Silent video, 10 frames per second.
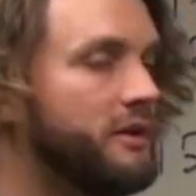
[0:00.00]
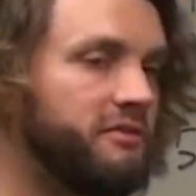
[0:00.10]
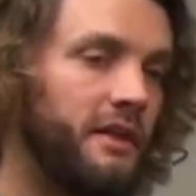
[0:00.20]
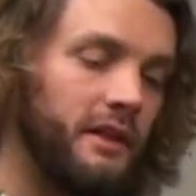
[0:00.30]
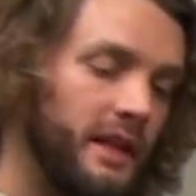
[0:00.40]
to
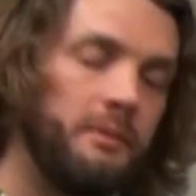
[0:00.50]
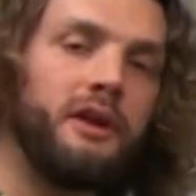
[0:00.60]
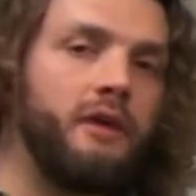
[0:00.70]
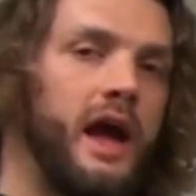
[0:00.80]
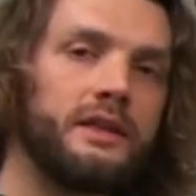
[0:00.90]
find the
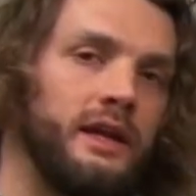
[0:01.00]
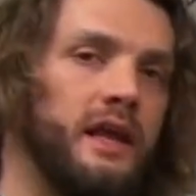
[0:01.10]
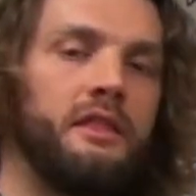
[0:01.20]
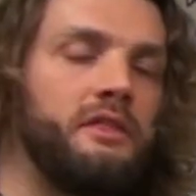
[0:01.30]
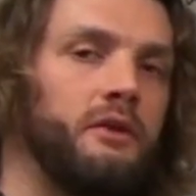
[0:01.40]
limiting reactant
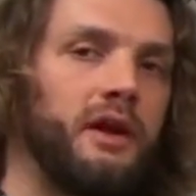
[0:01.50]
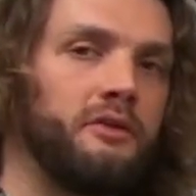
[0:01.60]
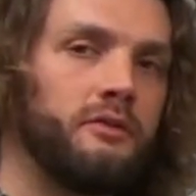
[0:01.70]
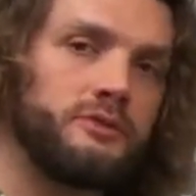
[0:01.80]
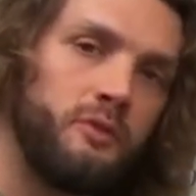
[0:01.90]
and the
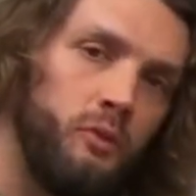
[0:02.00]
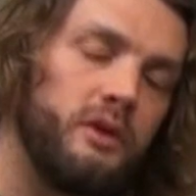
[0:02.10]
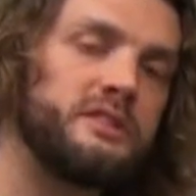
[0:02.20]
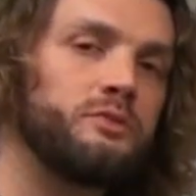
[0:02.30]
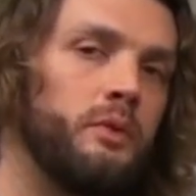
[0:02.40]
theoretical yield sort of
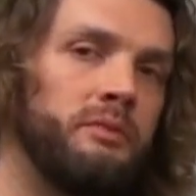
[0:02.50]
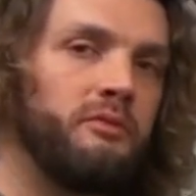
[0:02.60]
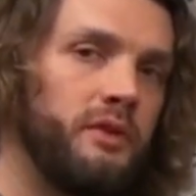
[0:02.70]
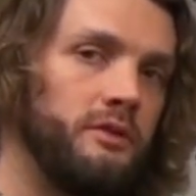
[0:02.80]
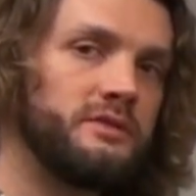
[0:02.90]
one swoop
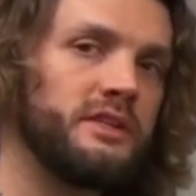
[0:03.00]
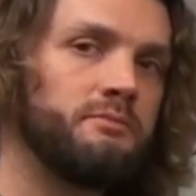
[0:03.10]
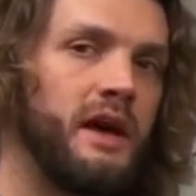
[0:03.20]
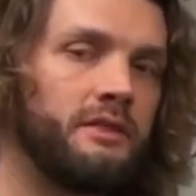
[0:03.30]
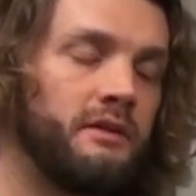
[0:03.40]
if we use this
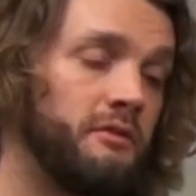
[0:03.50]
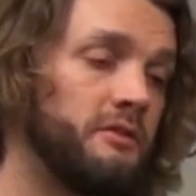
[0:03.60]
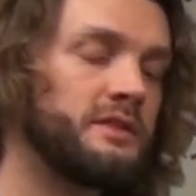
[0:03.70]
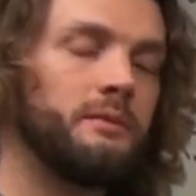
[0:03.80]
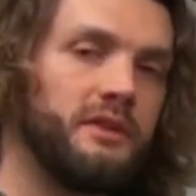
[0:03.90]
method. If you
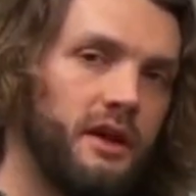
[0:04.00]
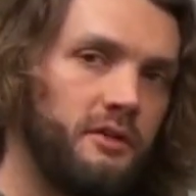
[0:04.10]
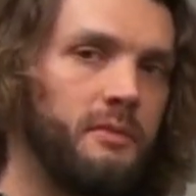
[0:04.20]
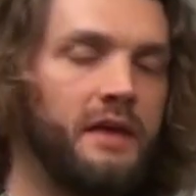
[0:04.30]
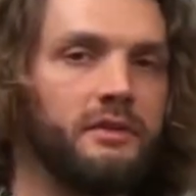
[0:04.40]
use some of the
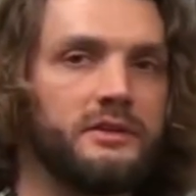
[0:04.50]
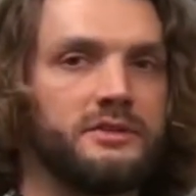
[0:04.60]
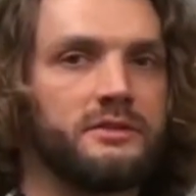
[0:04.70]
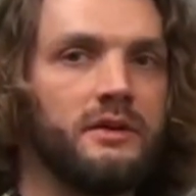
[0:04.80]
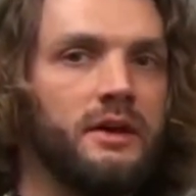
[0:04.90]
other
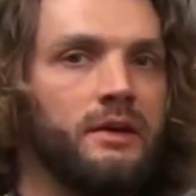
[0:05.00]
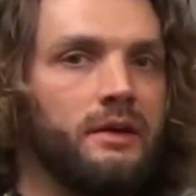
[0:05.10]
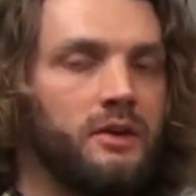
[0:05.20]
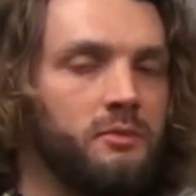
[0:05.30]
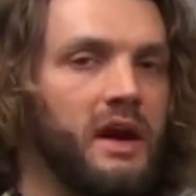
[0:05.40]
methods,
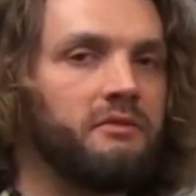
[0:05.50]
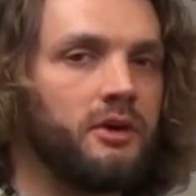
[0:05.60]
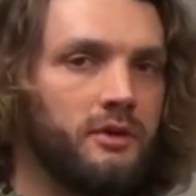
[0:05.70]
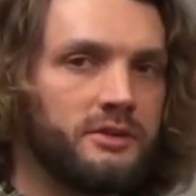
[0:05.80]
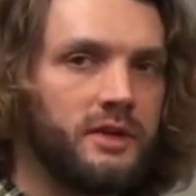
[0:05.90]
you may have to
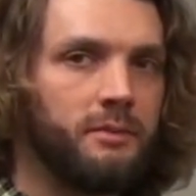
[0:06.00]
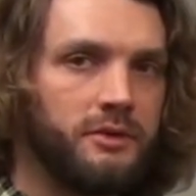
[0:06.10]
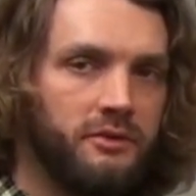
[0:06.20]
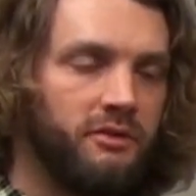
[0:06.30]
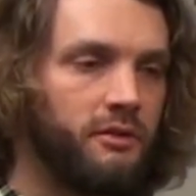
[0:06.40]
go a step or
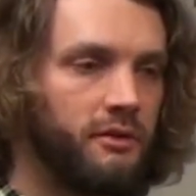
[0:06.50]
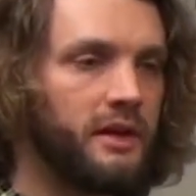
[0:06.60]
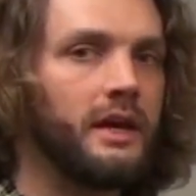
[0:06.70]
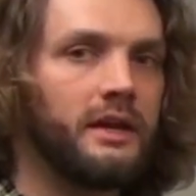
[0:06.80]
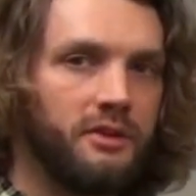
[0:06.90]
two further to
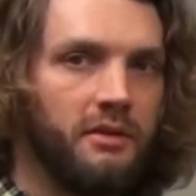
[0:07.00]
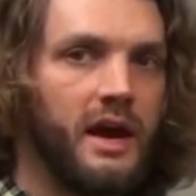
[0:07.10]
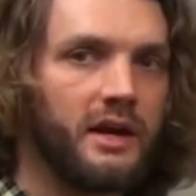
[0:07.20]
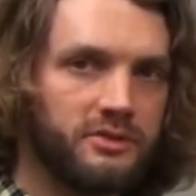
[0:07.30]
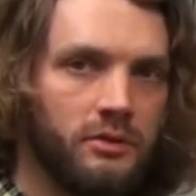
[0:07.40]
get to the
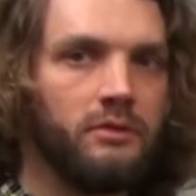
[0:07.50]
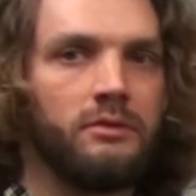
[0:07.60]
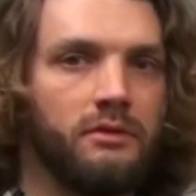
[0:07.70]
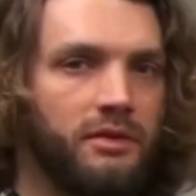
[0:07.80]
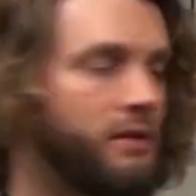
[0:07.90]
actual
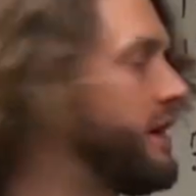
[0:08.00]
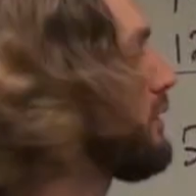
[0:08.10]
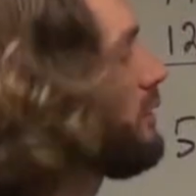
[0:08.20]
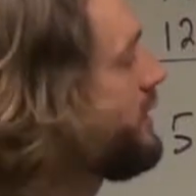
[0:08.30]
theoretical